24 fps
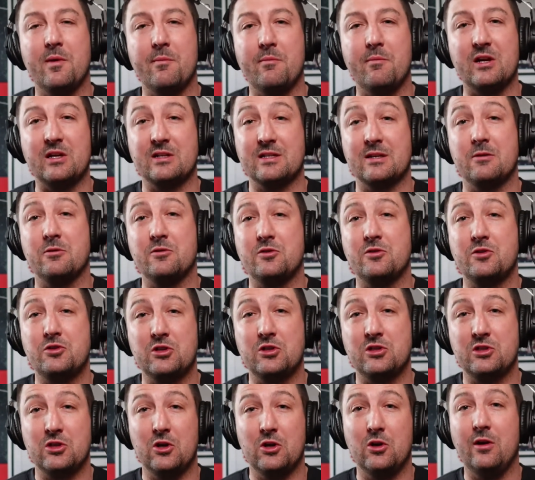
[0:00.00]
because I was just
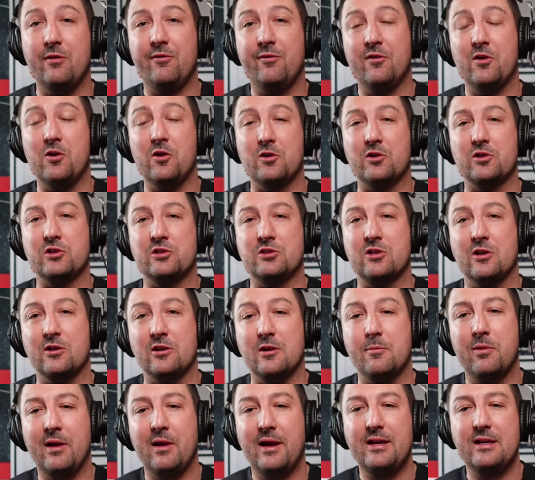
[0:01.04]
solely focused on the
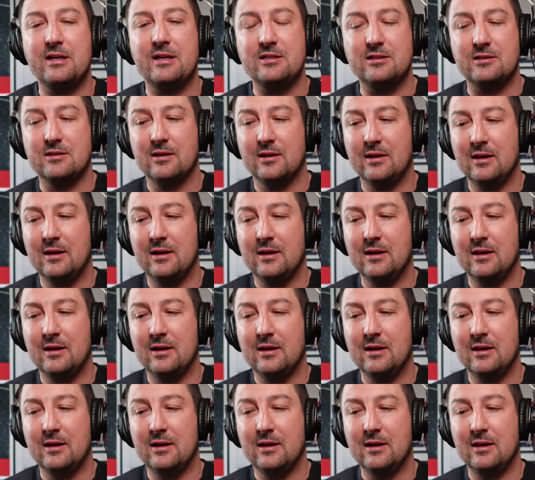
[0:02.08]
players.